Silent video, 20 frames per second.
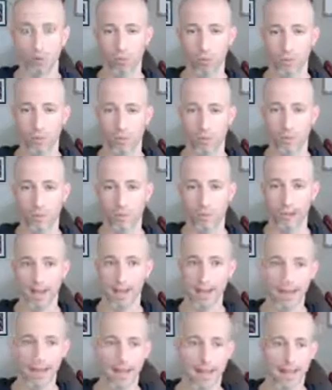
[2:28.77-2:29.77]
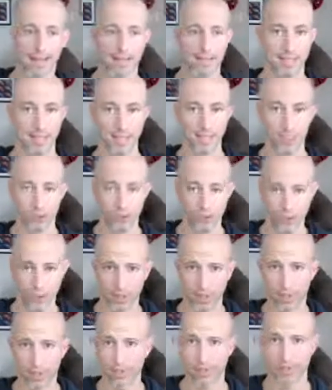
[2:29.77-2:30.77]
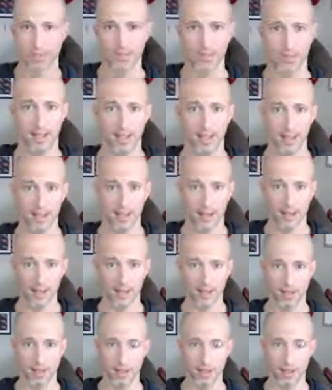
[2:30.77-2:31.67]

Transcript: When the body has the nutrients and